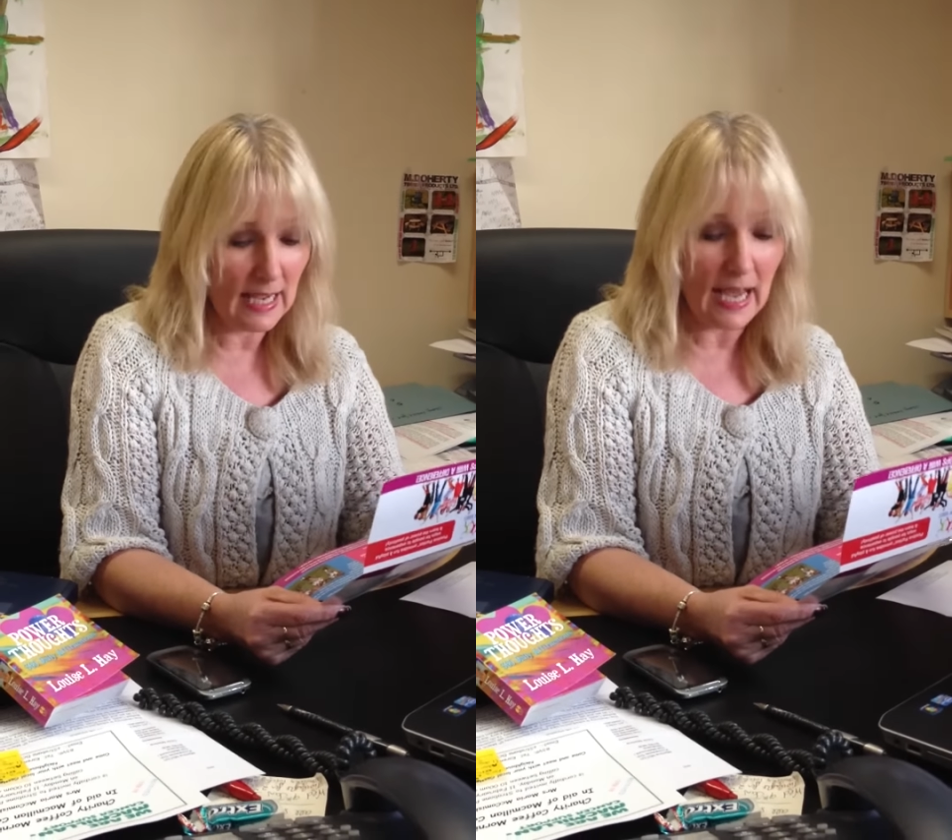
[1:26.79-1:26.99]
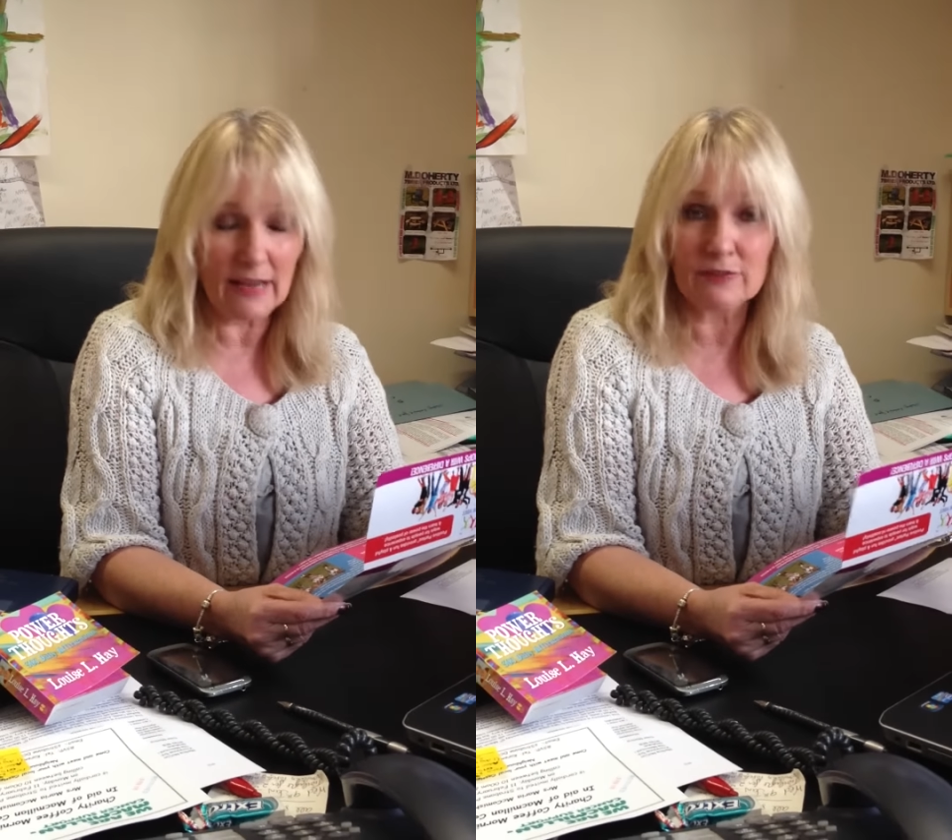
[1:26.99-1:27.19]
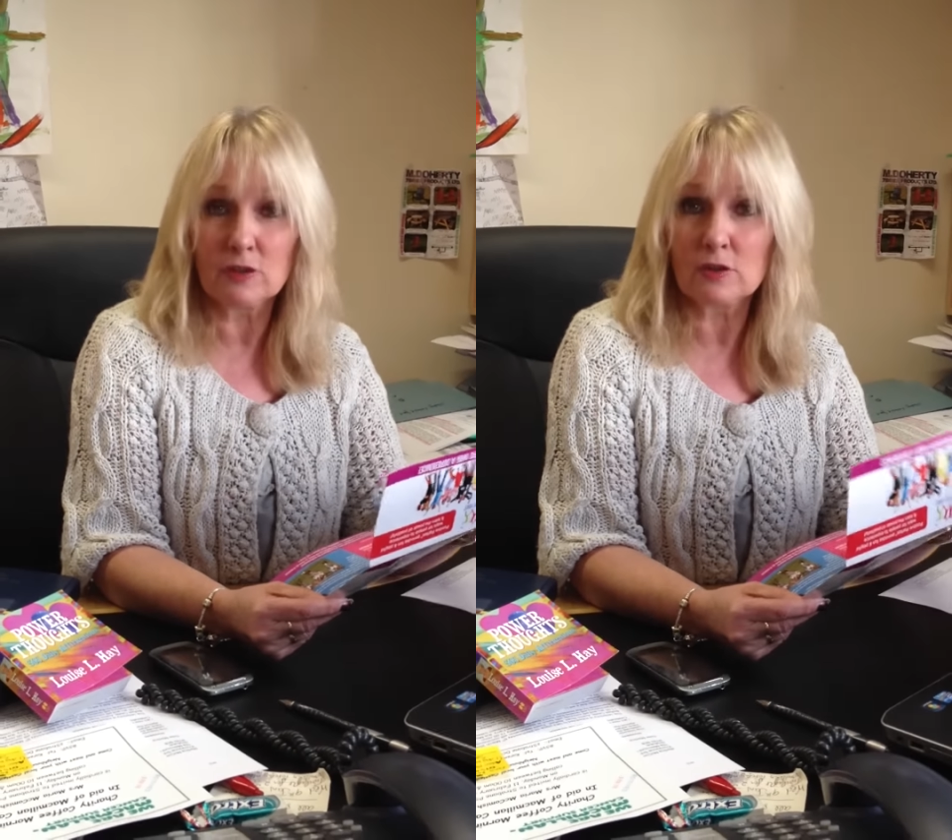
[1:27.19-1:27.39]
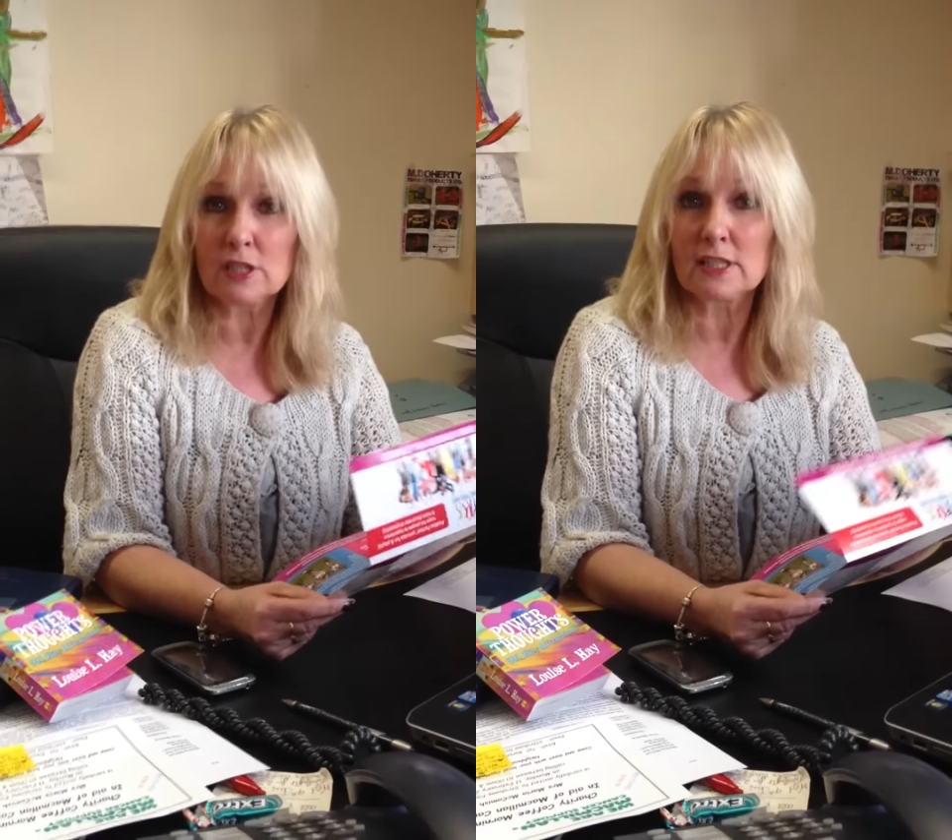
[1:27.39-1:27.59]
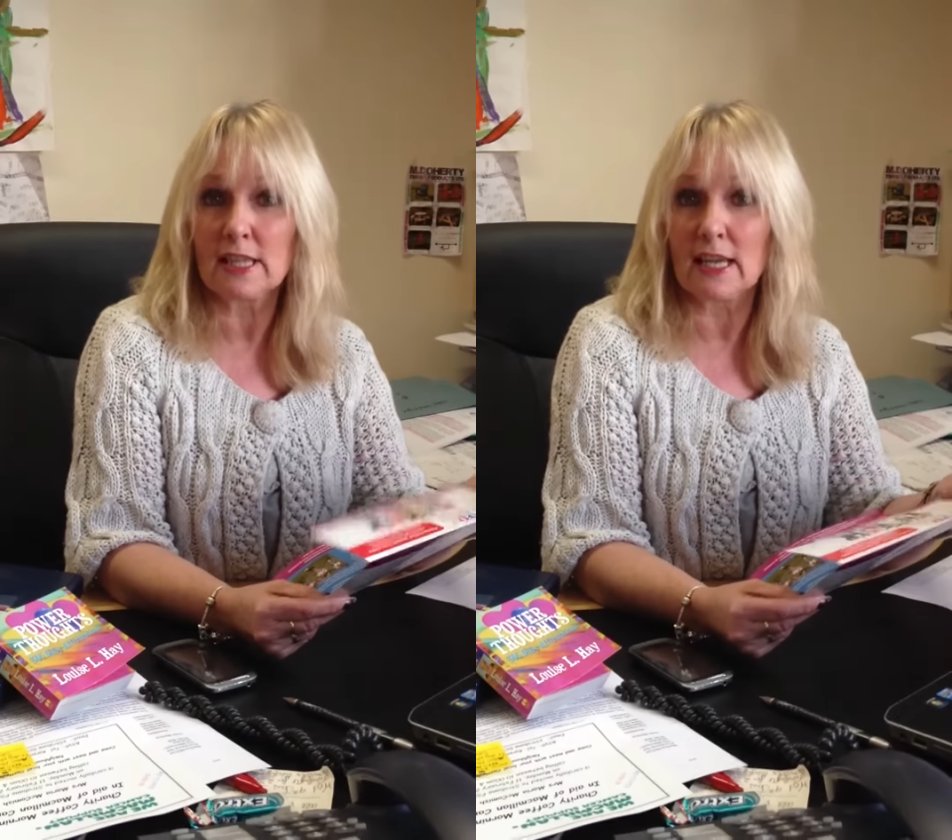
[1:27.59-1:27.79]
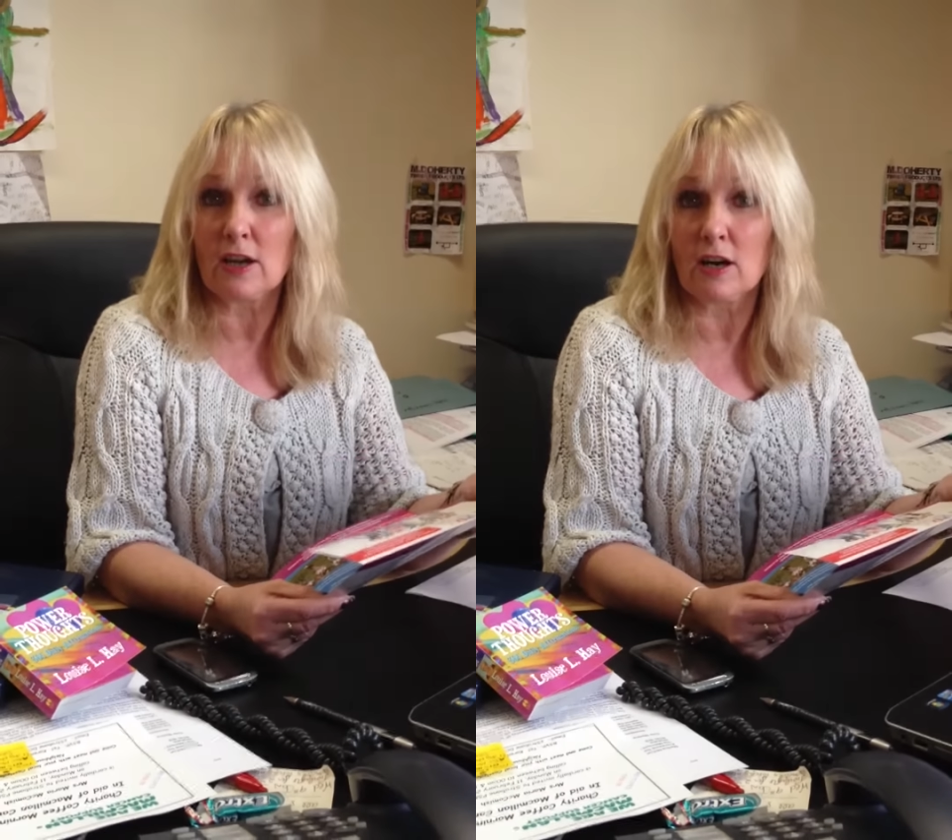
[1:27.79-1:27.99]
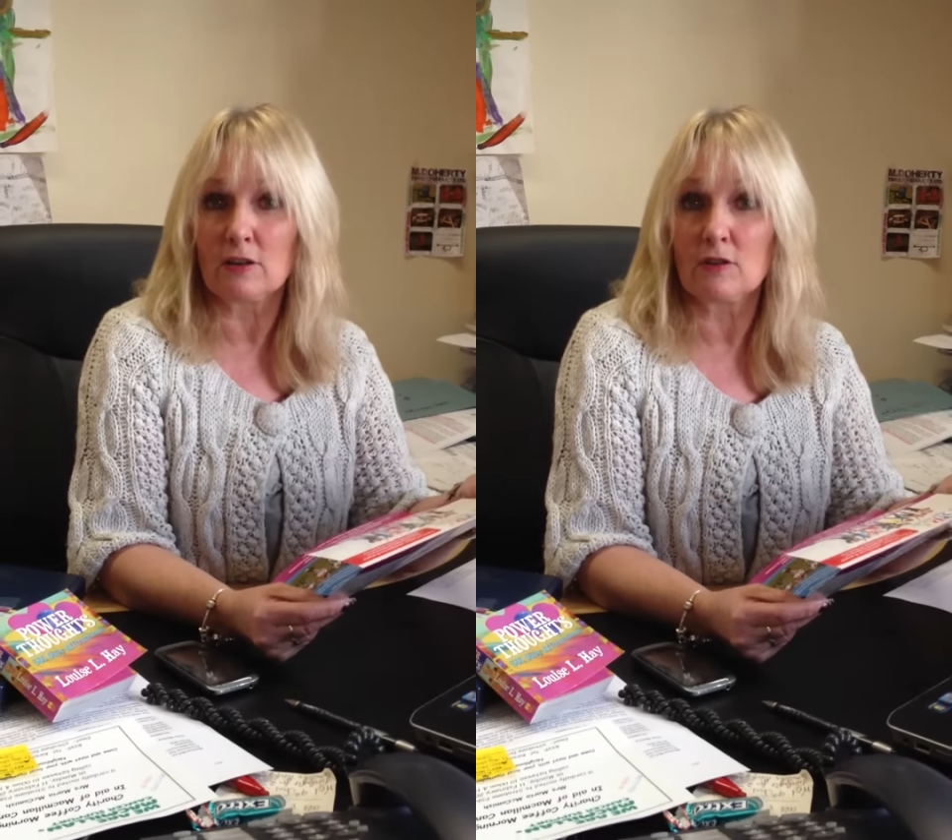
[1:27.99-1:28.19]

I've noticed they are